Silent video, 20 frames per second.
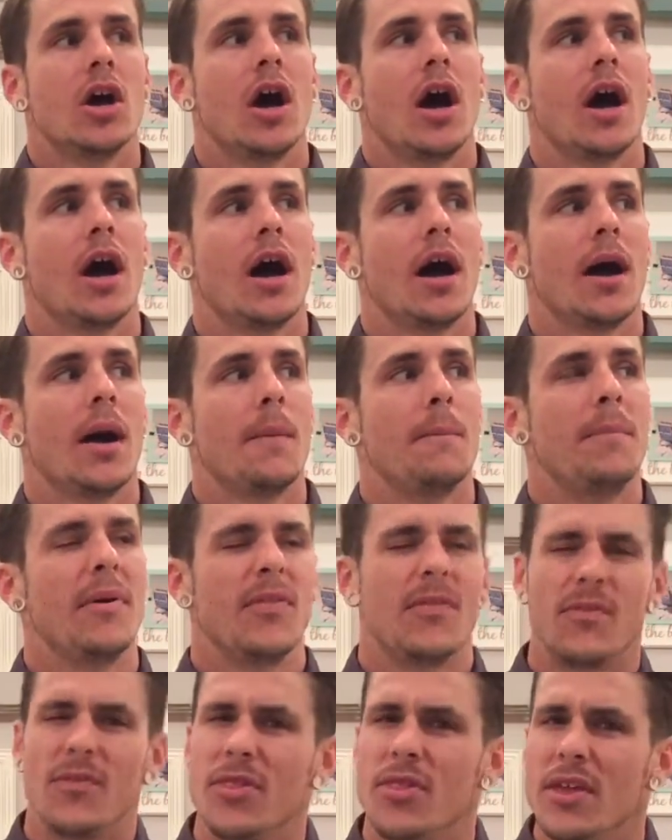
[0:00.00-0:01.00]
Uh,
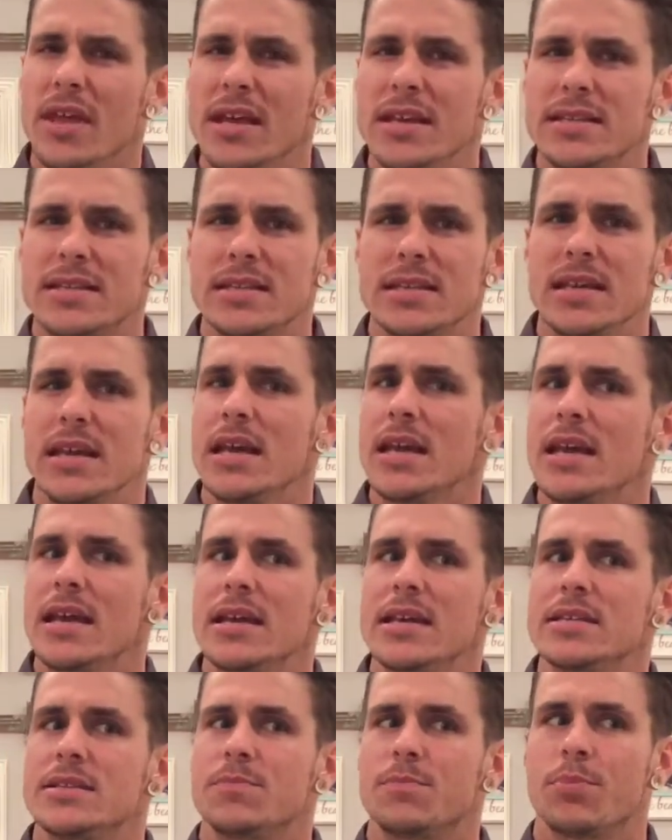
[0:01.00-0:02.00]
but this
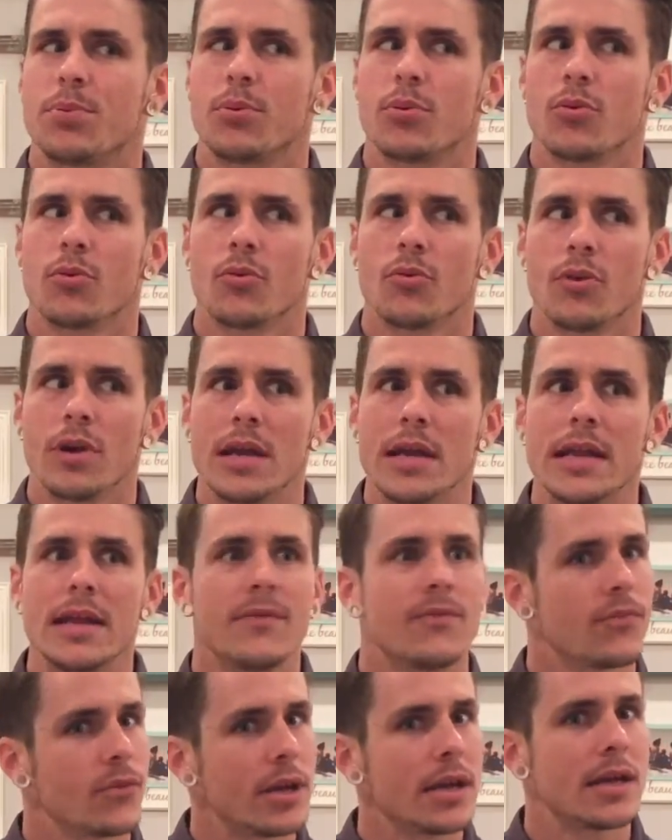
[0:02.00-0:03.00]
is
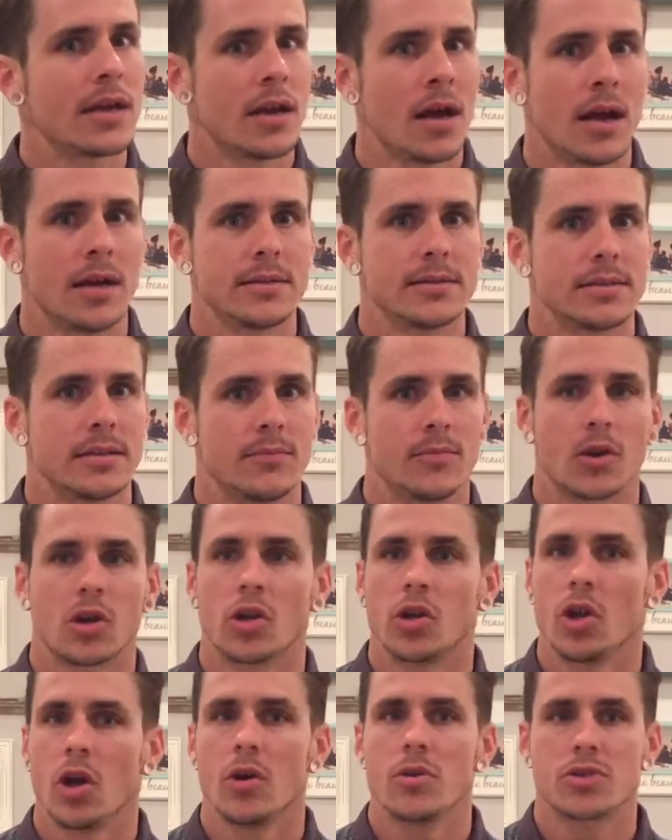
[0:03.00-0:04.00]
pretty freaking awesome. The
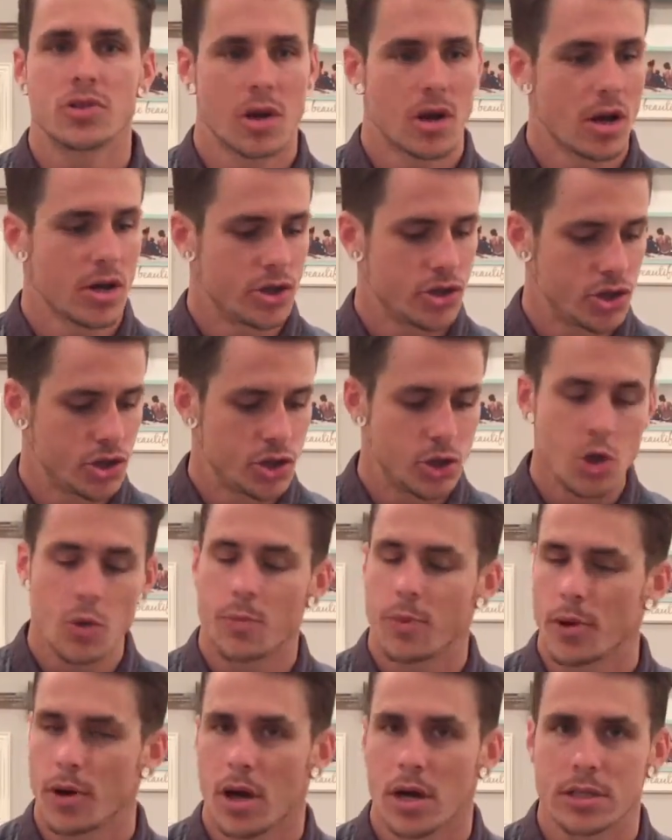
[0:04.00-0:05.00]
clothes are
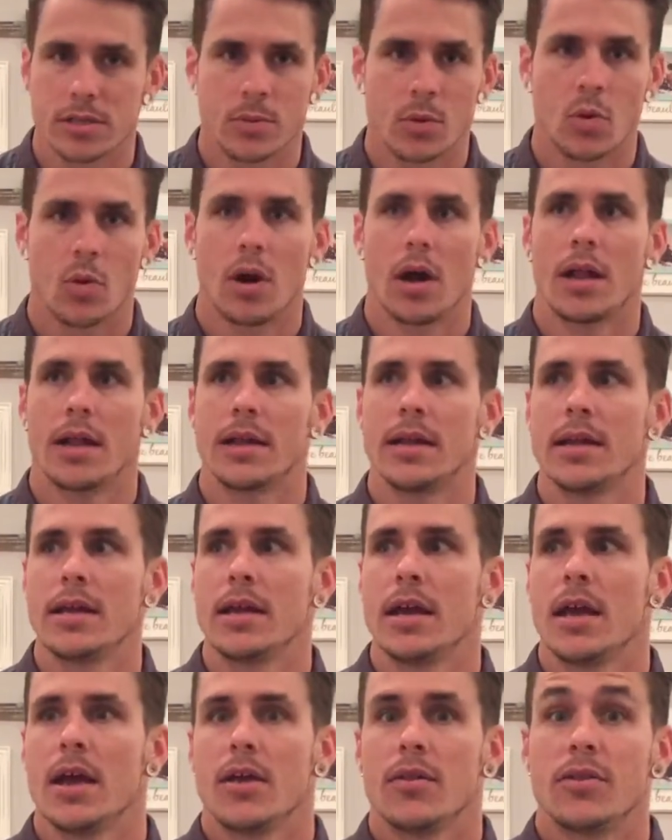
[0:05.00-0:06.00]
super awesome
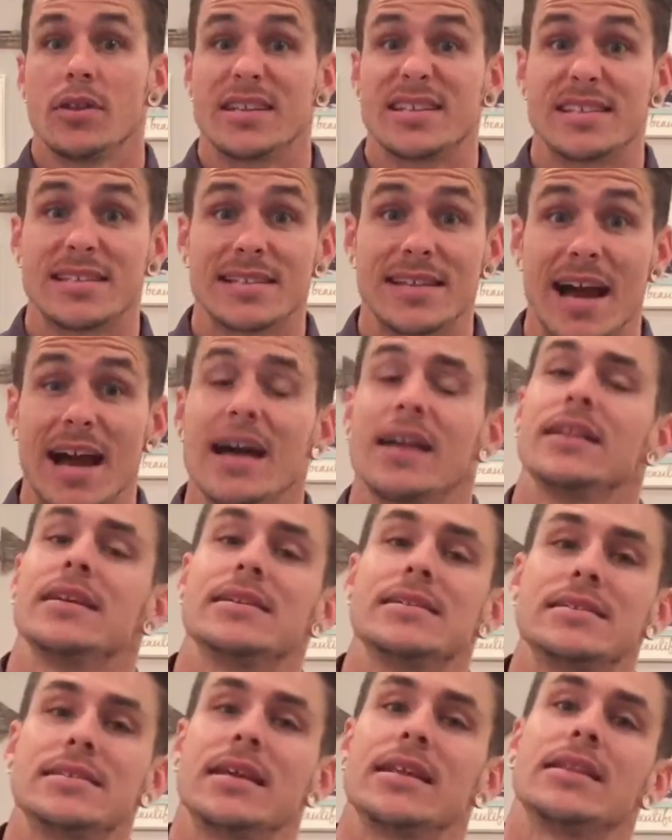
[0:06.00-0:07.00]
quality. The
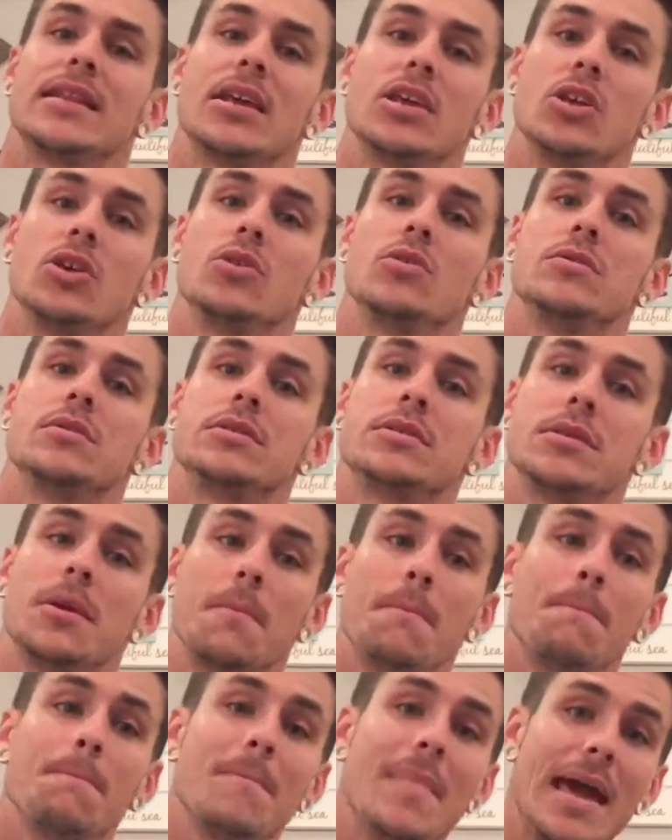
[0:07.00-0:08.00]
stylus that they use to
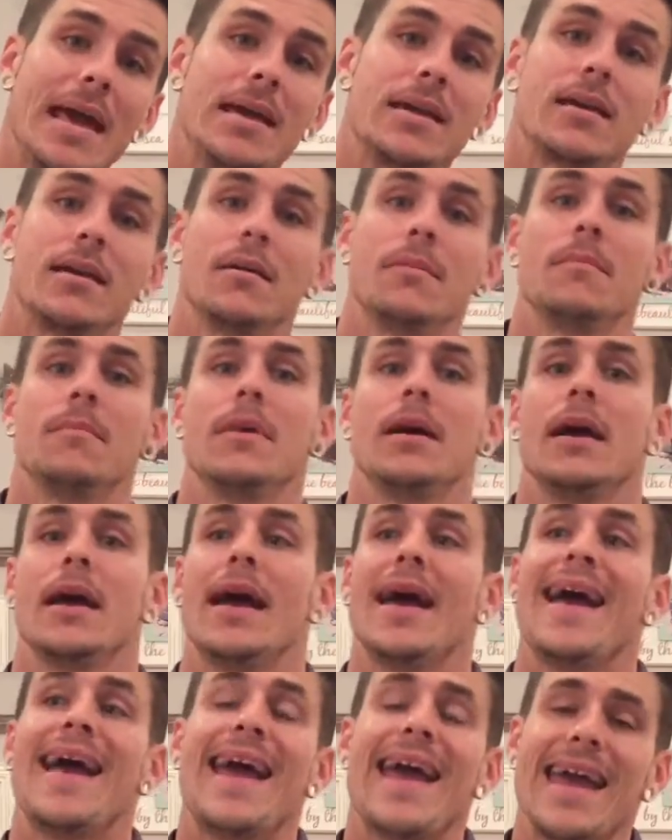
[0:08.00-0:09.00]
make them
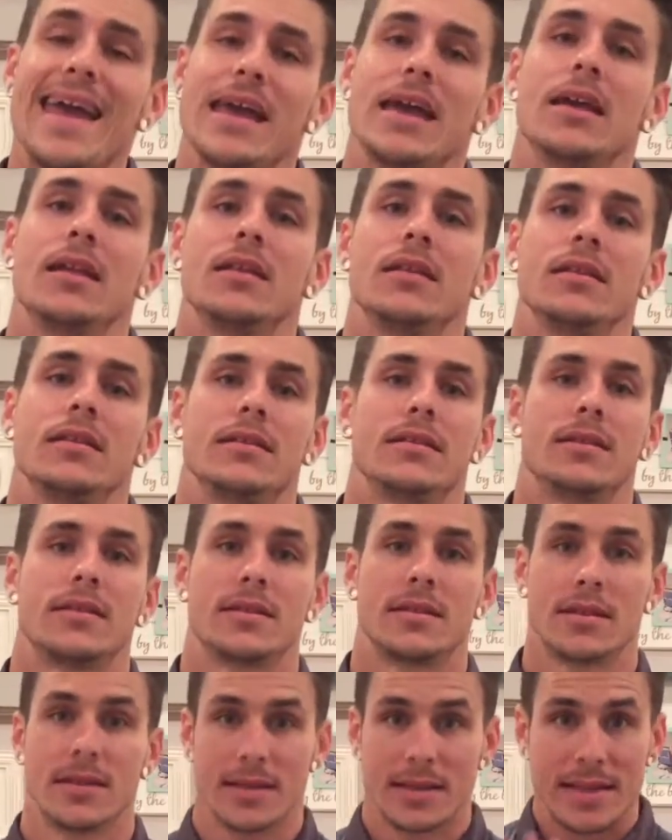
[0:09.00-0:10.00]
and
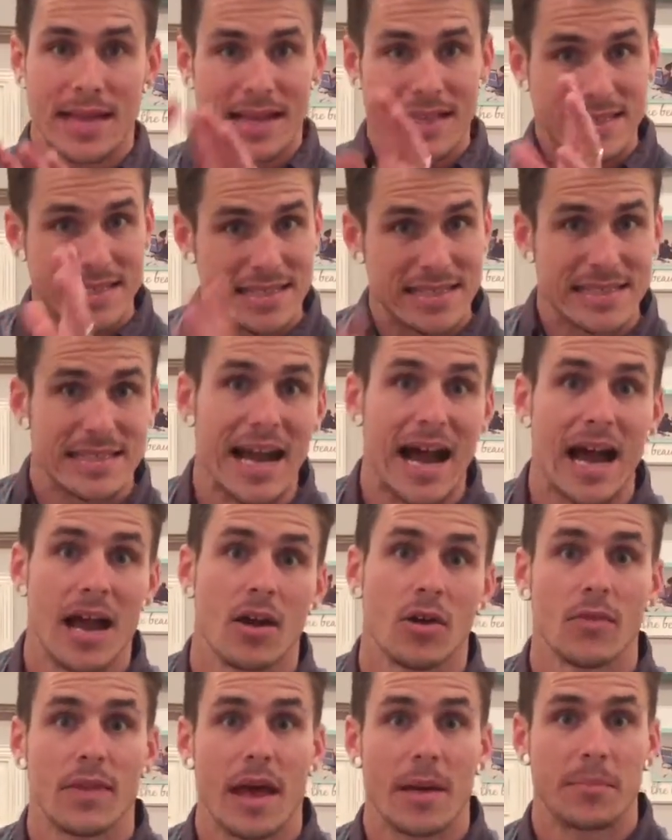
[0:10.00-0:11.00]
to that
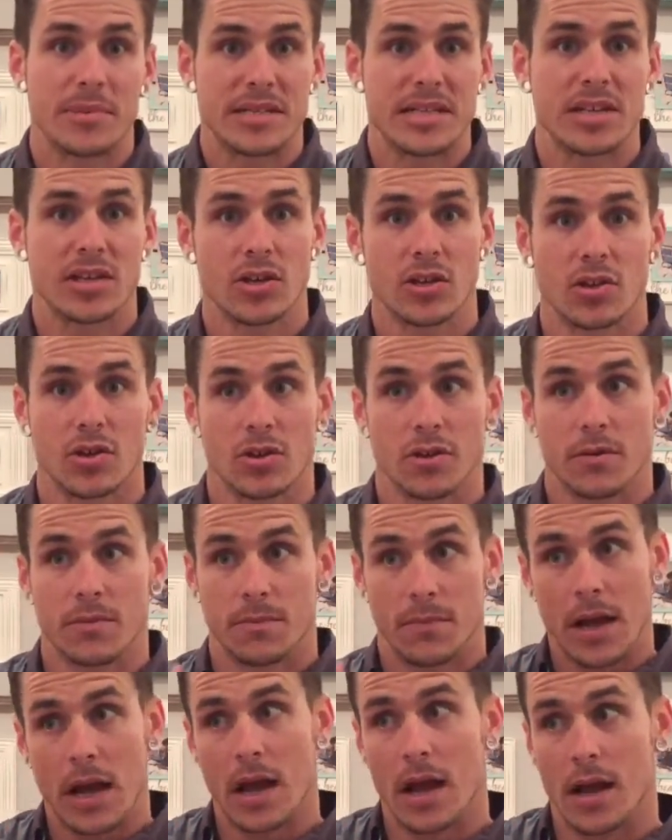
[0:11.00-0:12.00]
style, that
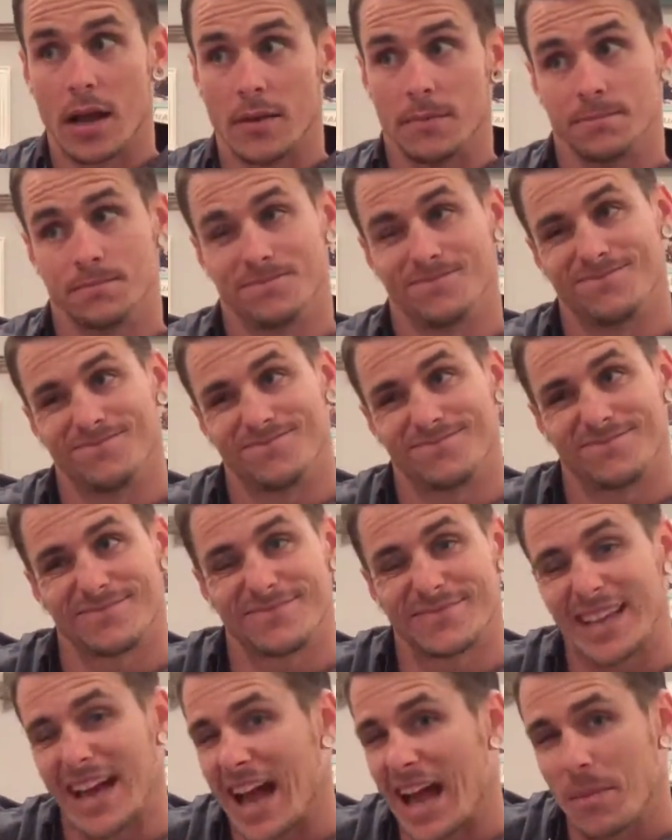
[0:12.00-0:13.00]
particular um,
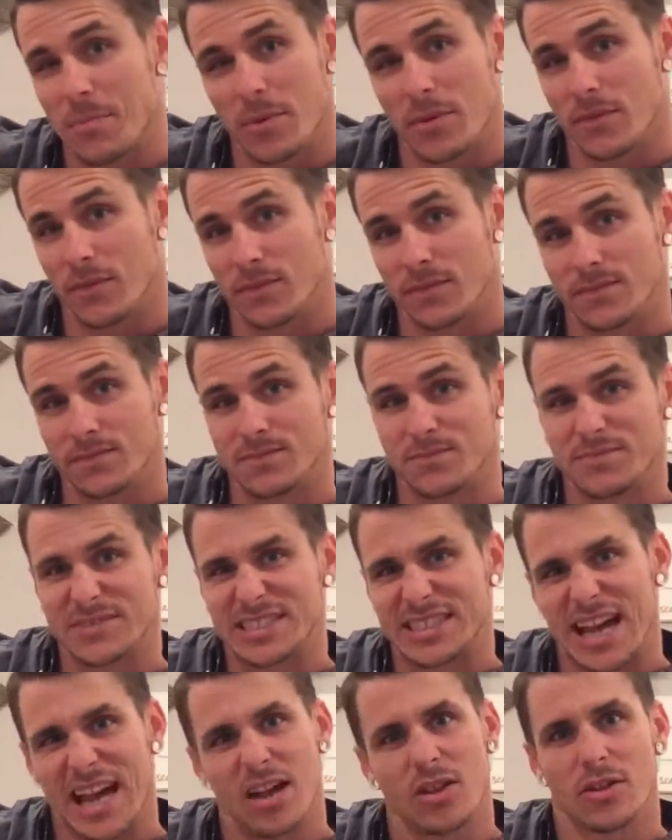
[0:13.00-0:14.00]
type of
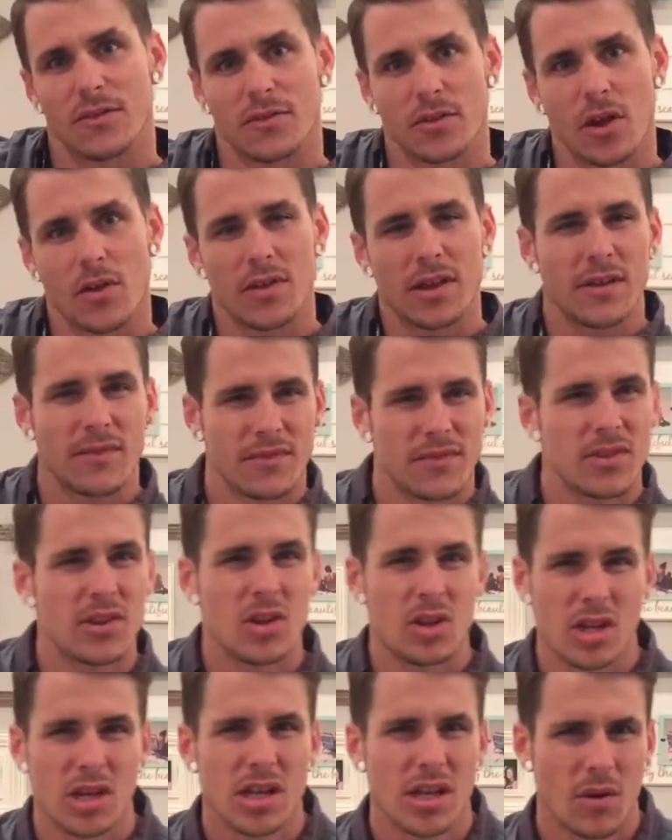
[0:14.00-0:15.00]
style of clothing,
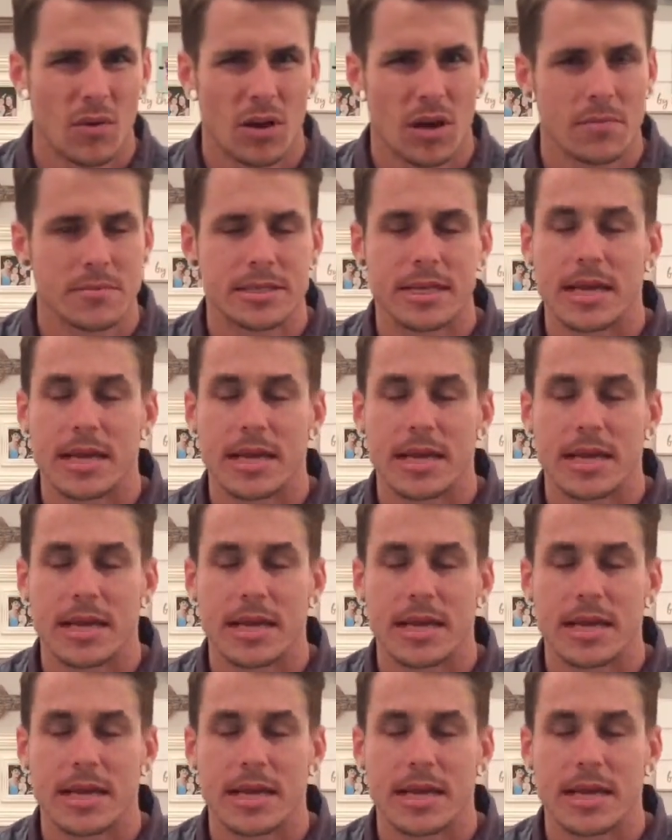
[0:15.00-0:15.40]
you get what I'm